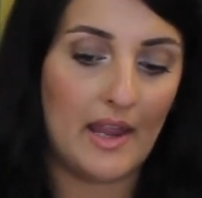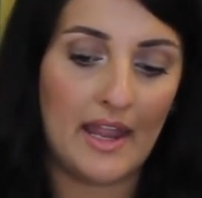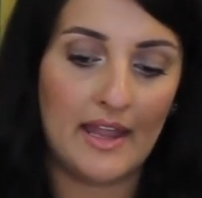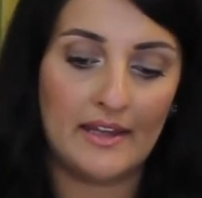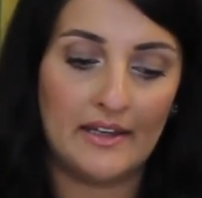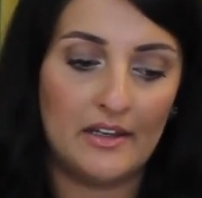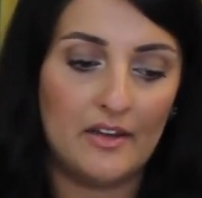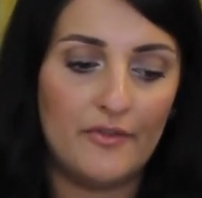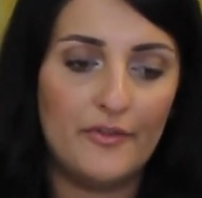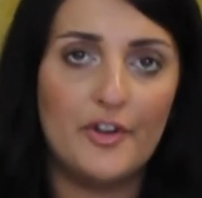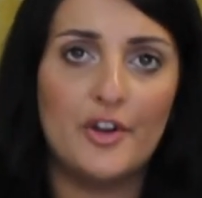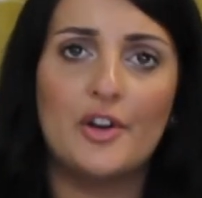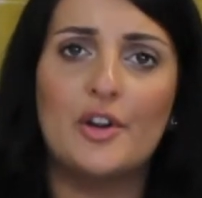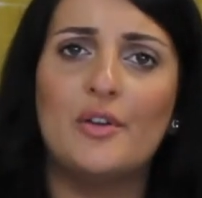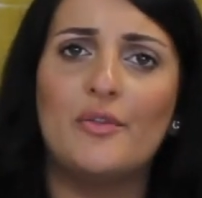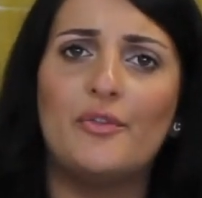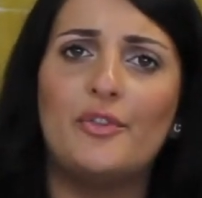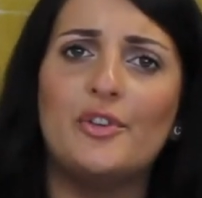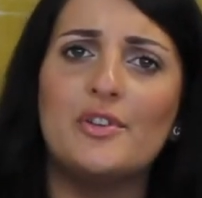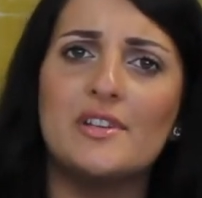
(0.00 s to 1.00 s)
And if you're
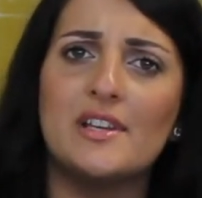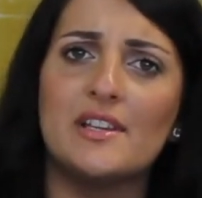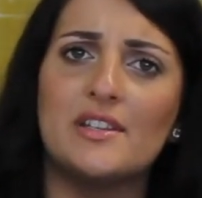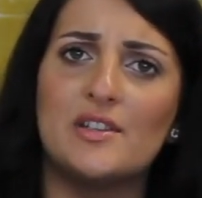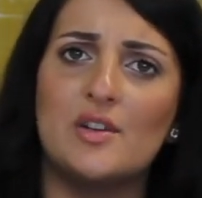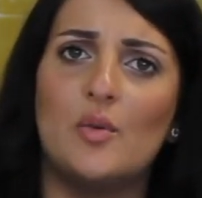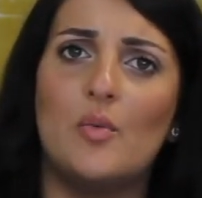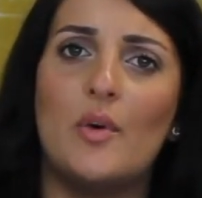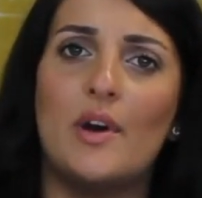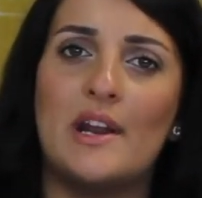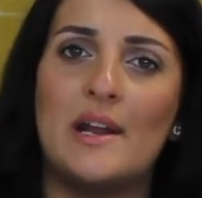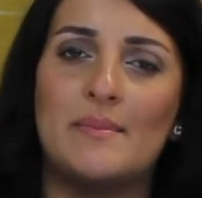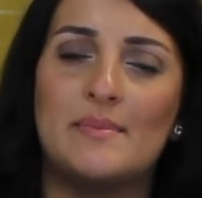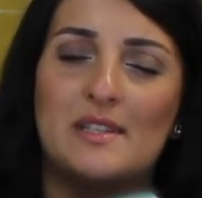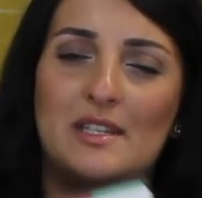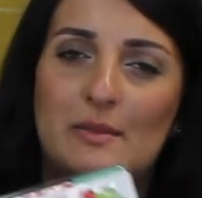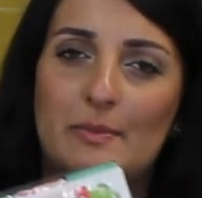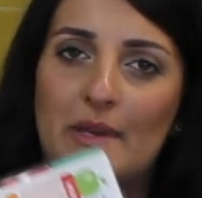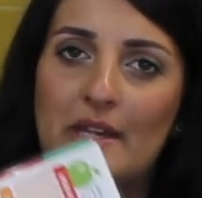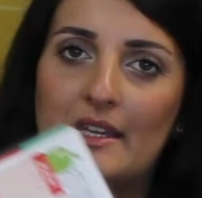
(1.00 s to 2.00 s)
confused as to what I'm
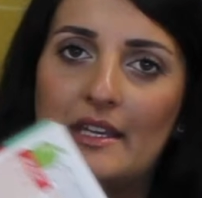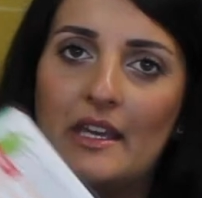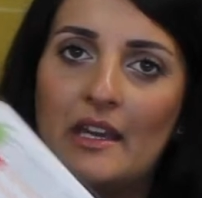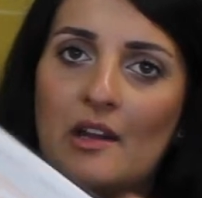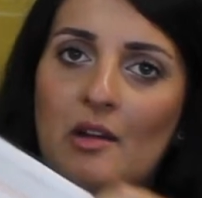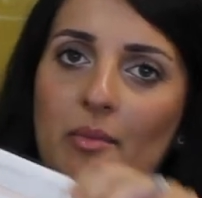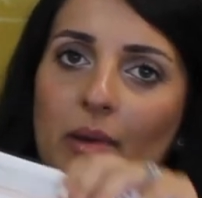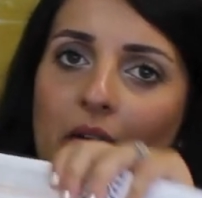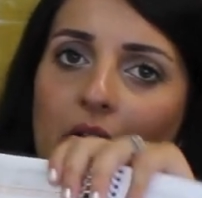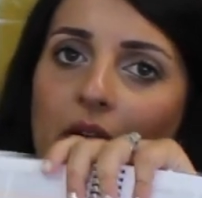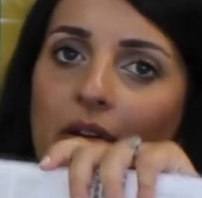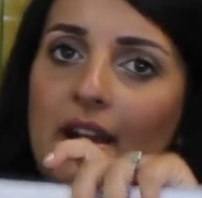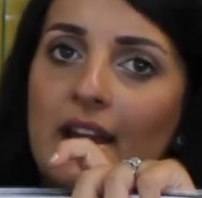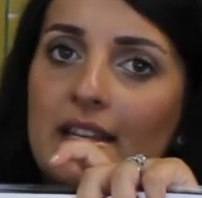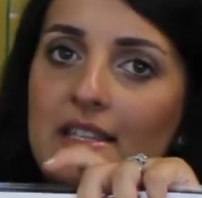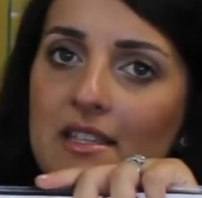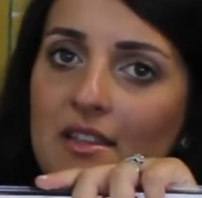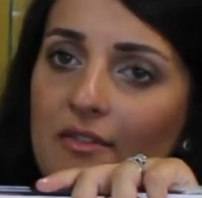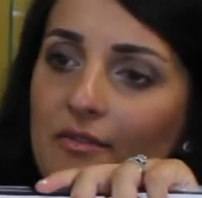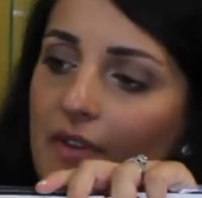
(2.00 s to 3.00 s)
speaking about,
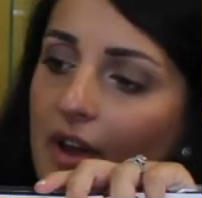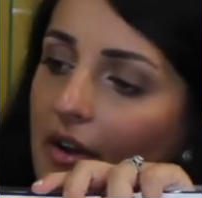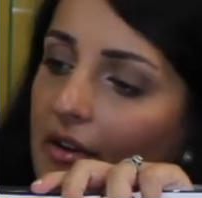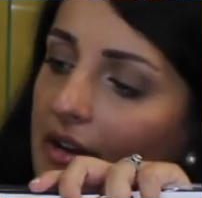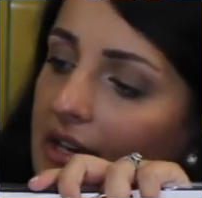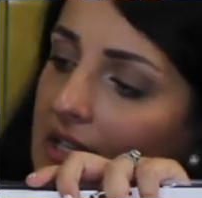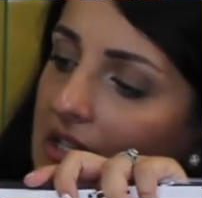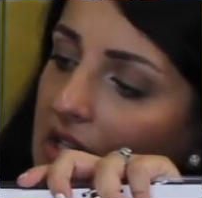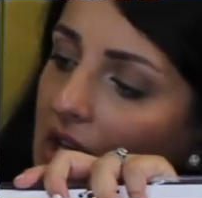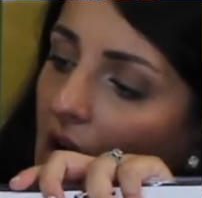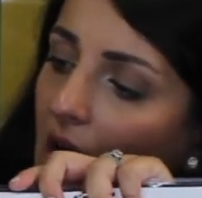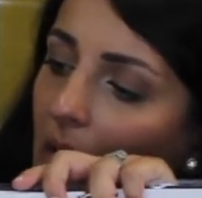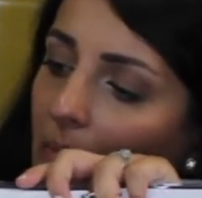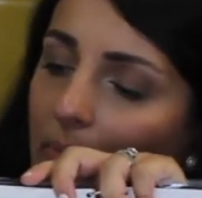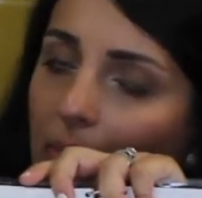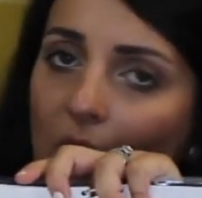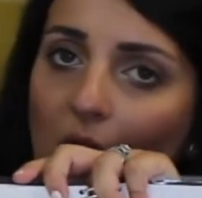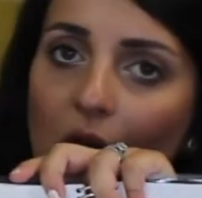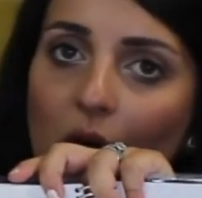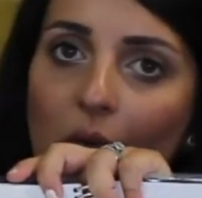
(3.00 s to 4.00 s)
it's the very
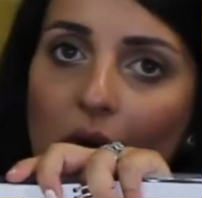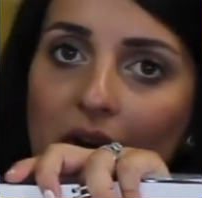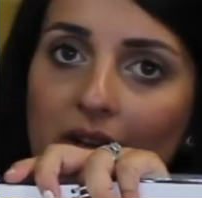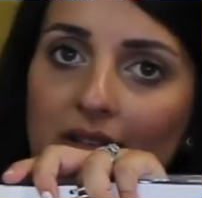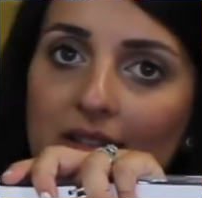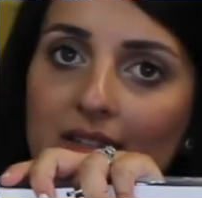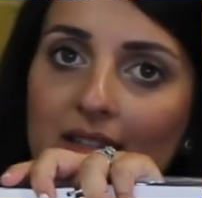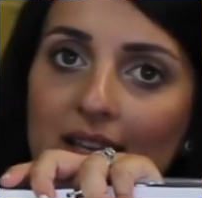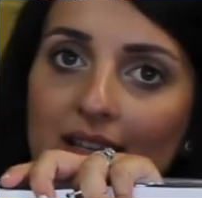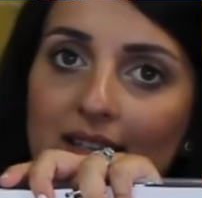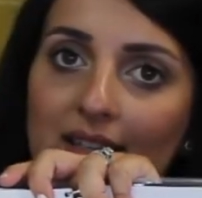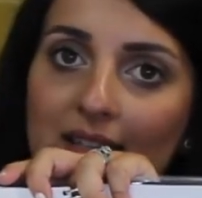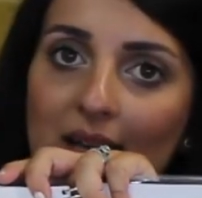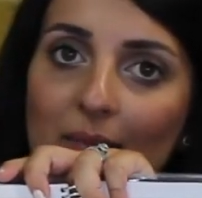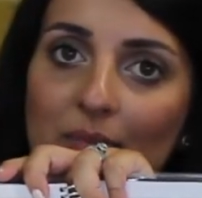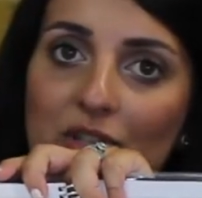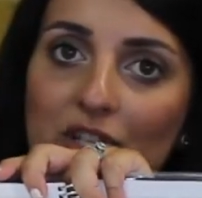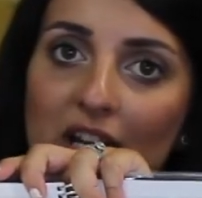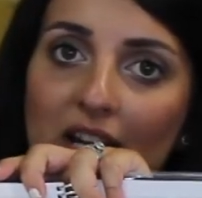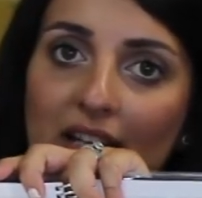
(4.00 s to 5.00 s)
top part where it says
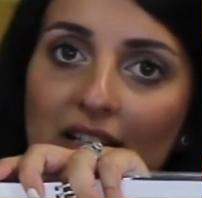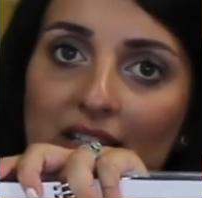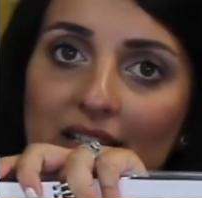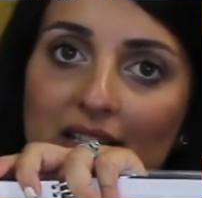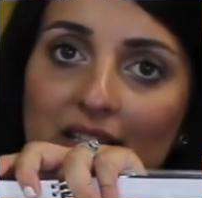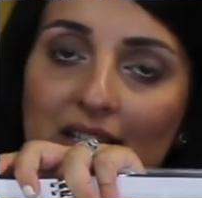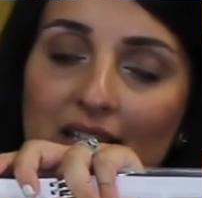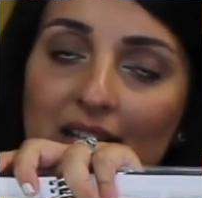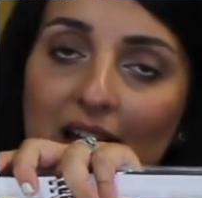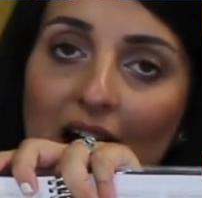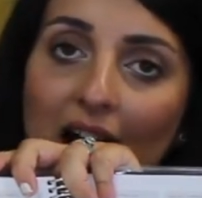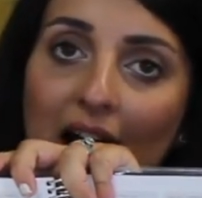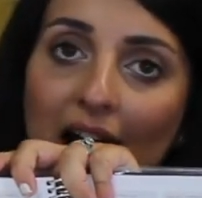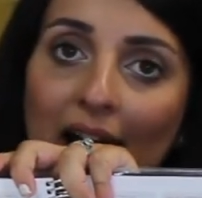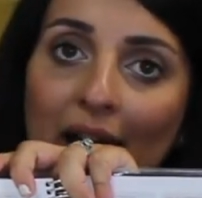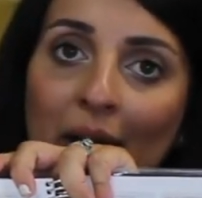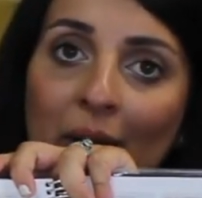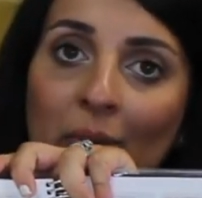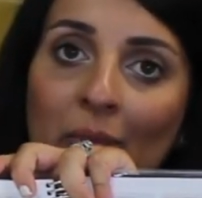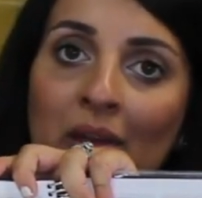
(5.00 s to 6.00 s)
subject,
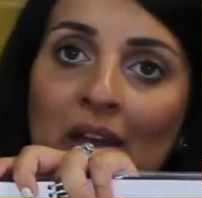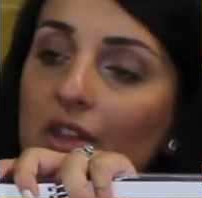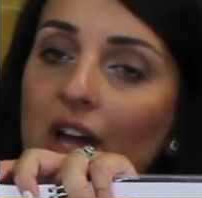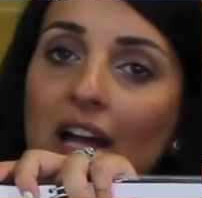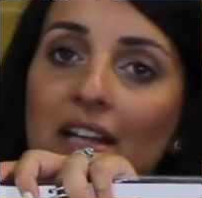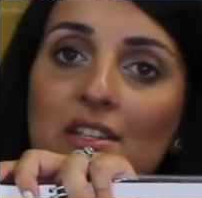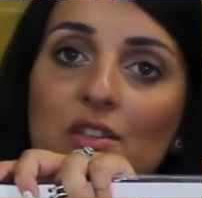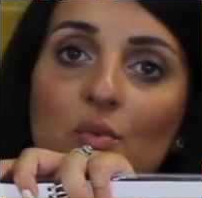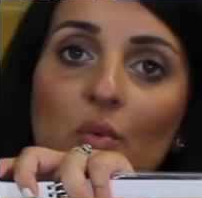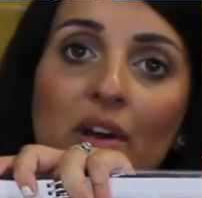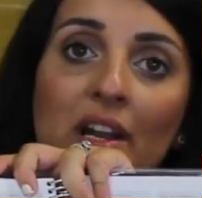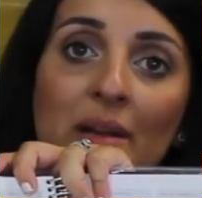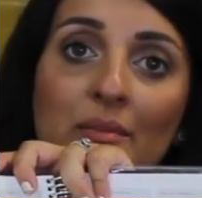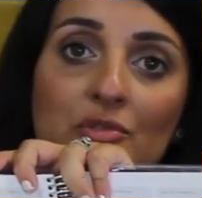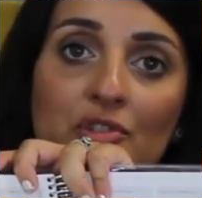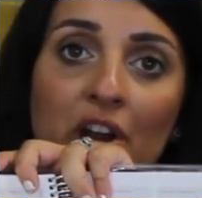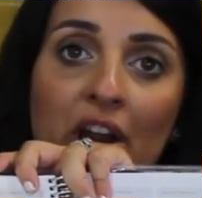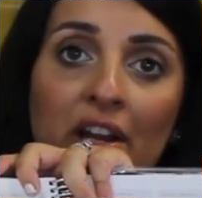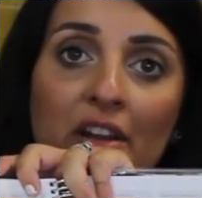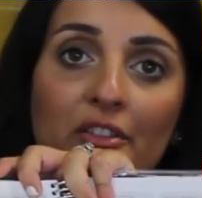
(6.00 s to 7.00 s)
time. That's what I'm
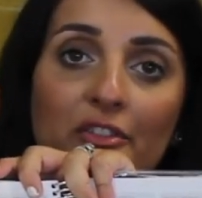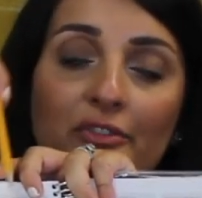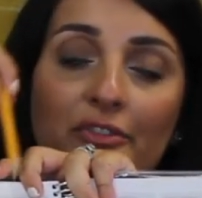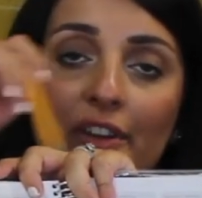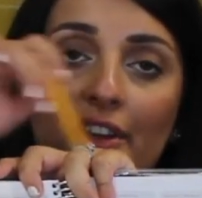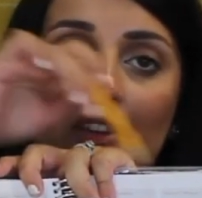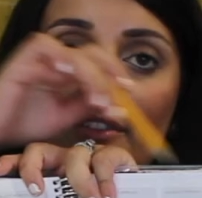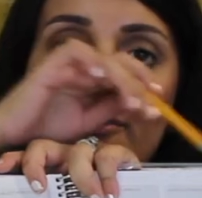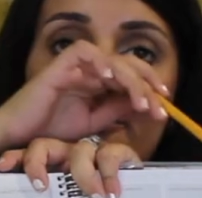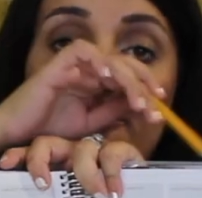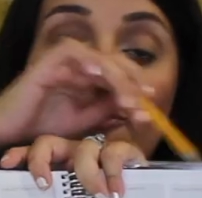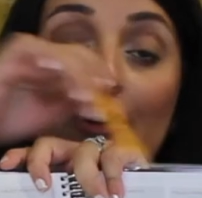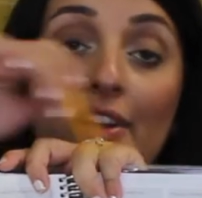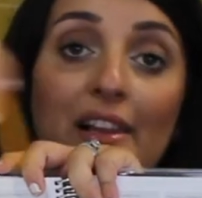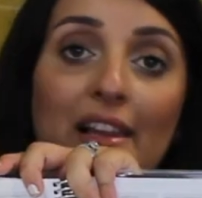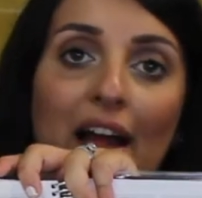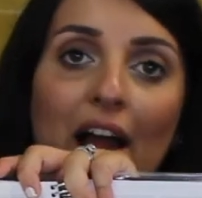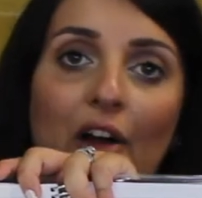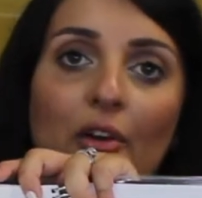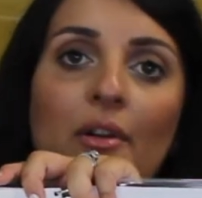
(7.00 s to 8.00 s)
trying to
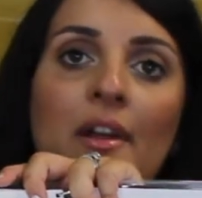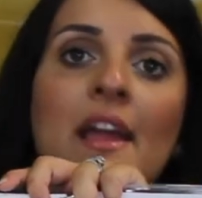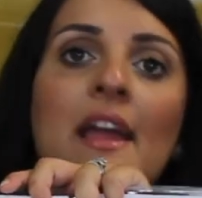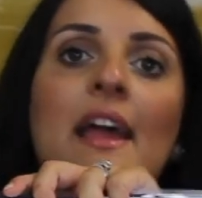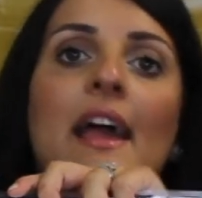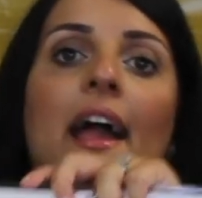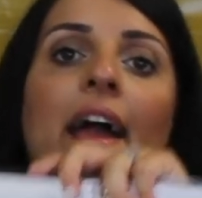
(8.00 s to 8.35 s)
fill out.